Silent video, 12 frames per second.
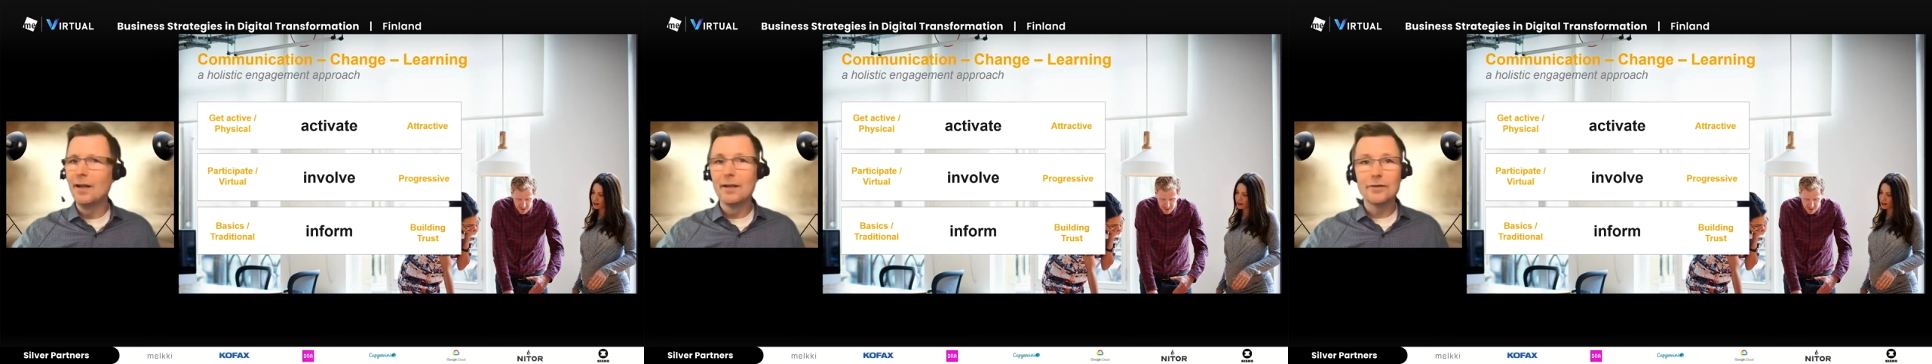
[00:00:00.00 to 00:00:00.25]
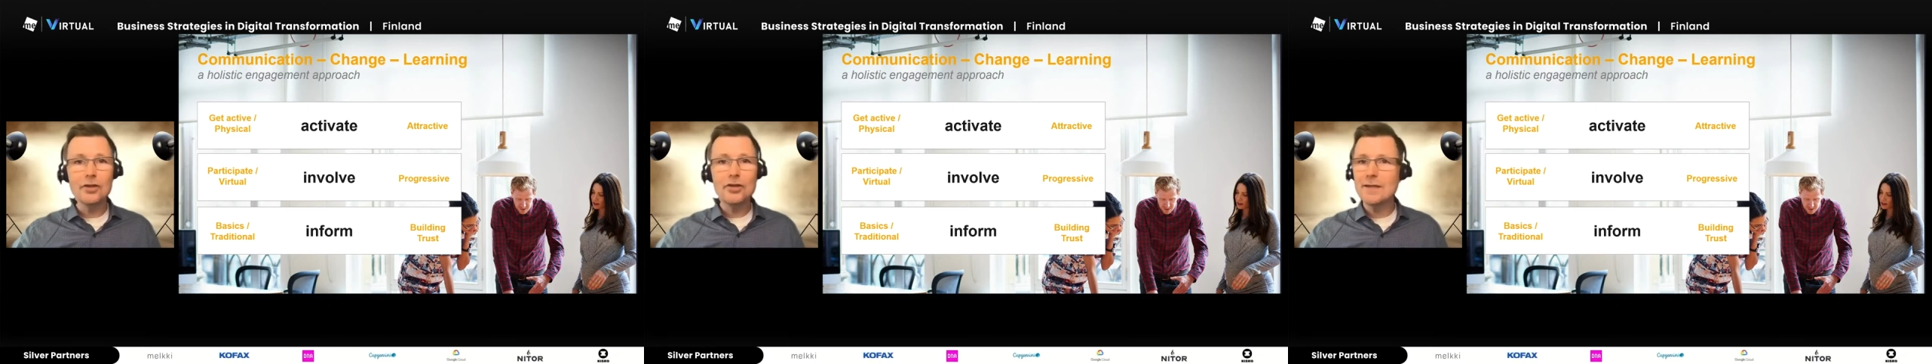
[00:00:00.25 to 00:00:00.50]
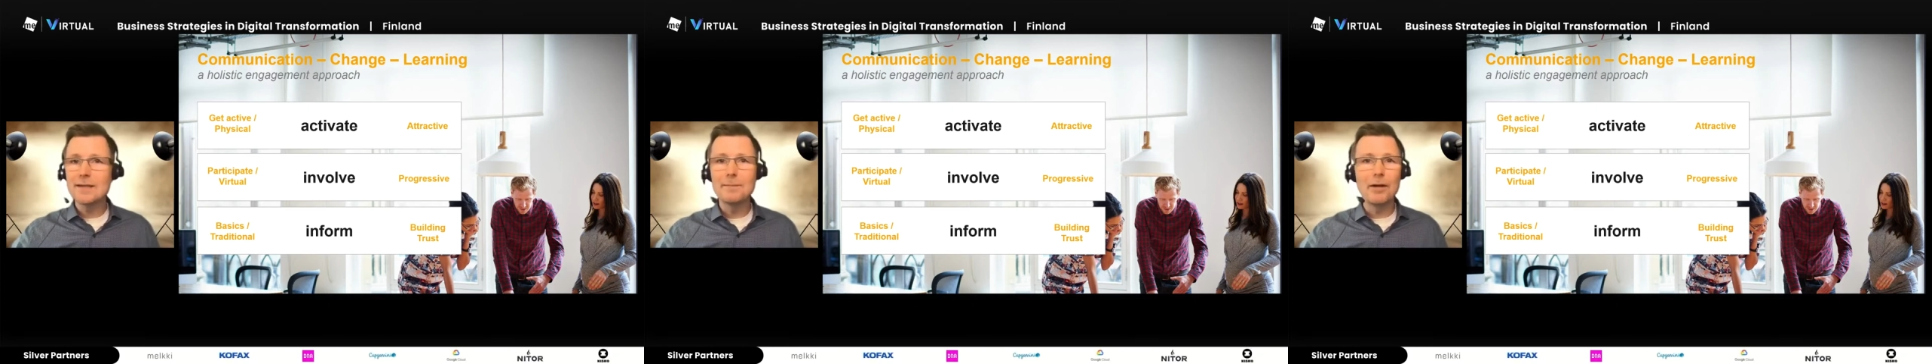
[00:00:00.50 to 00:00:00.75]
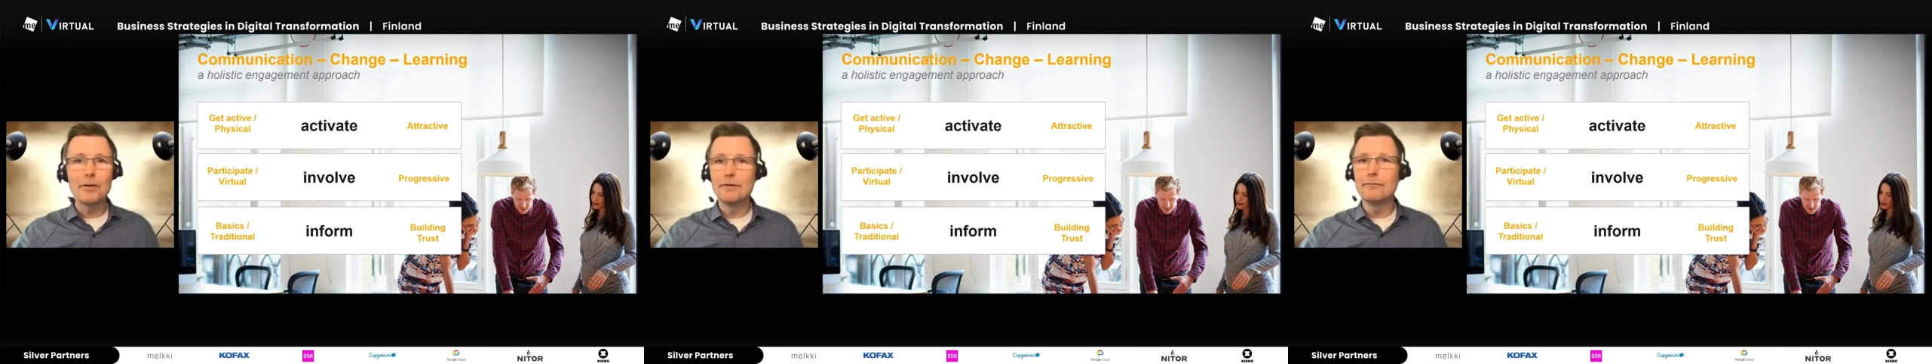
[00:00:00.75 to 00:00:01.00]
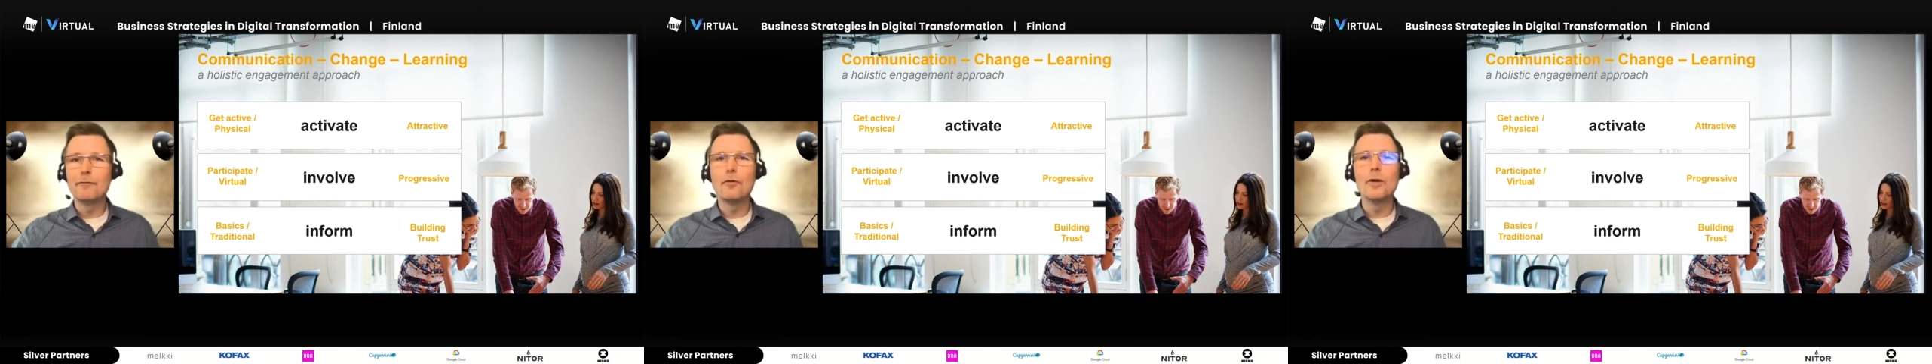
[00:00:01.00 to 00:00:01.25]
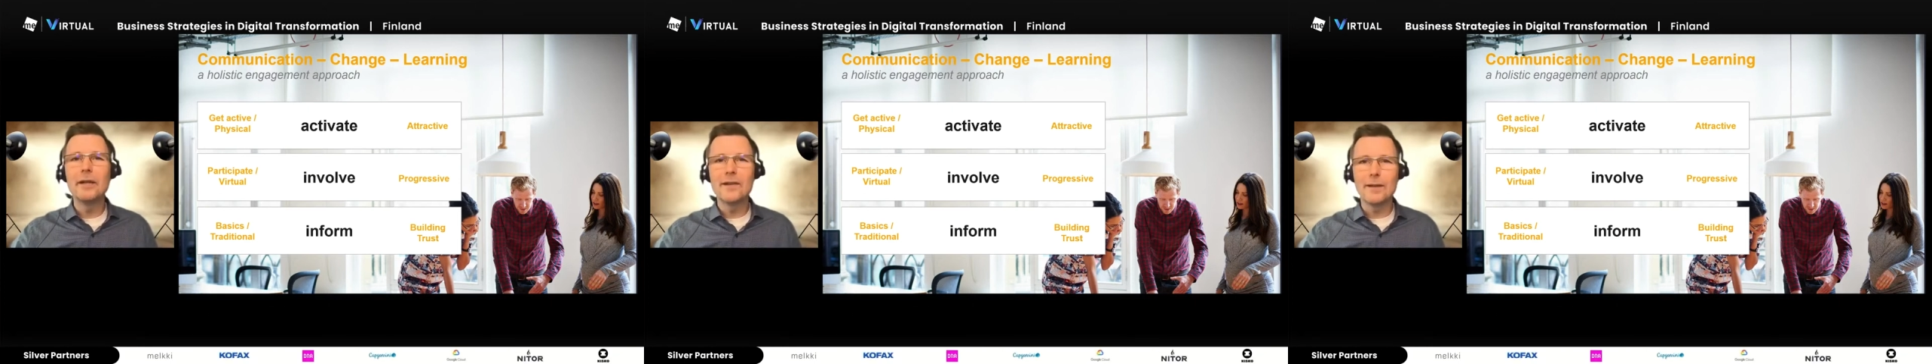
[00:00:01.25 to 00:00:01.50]
not just about
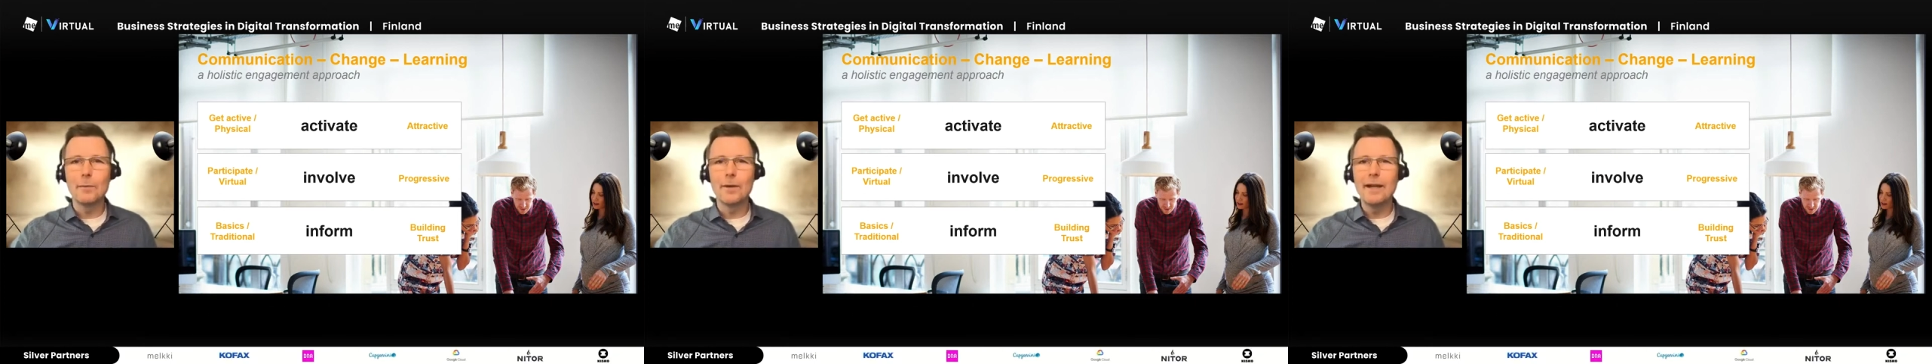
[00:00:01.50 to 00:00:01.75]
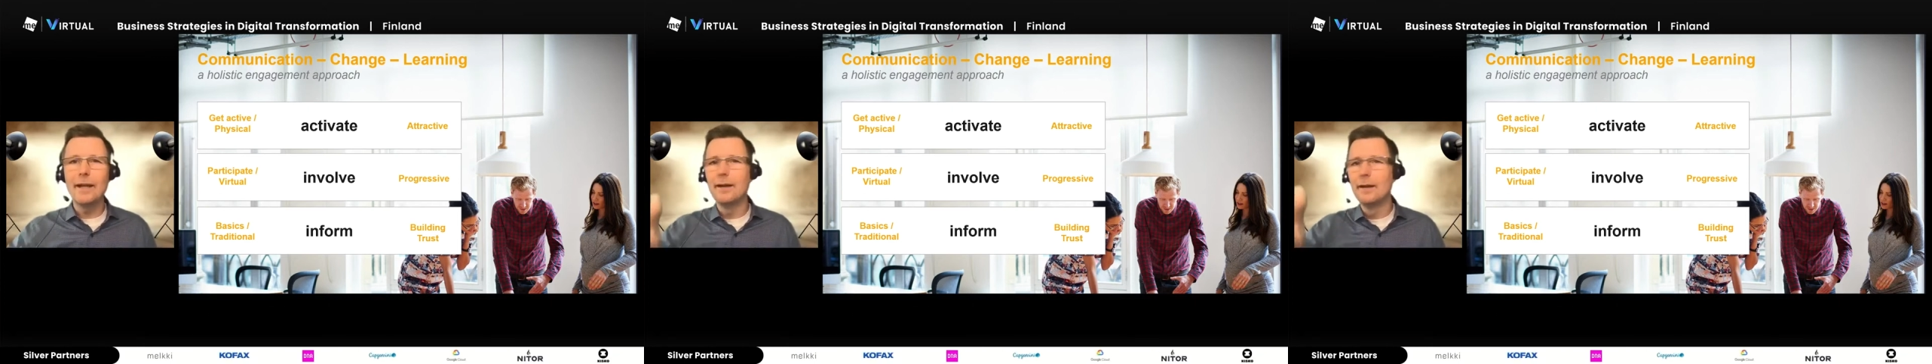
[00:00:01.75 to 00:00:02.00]
informing someone, hey,